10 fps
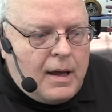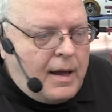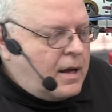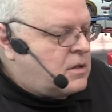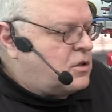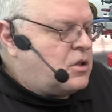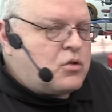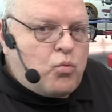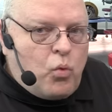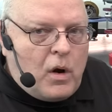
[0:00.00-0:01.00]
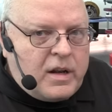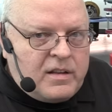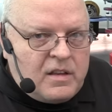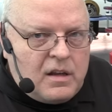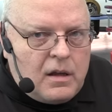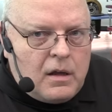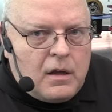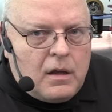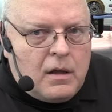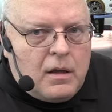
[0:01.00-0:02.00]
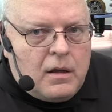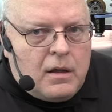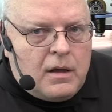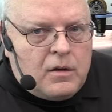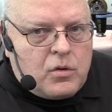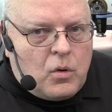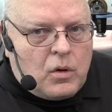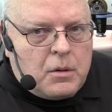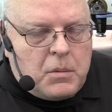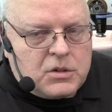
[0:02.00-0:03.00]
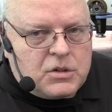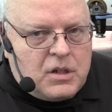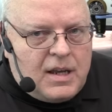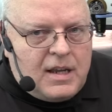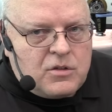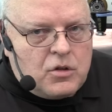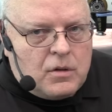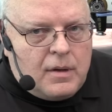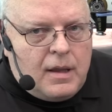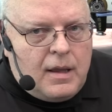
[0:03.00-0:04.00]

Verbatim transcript: as just running the internal combustion engine.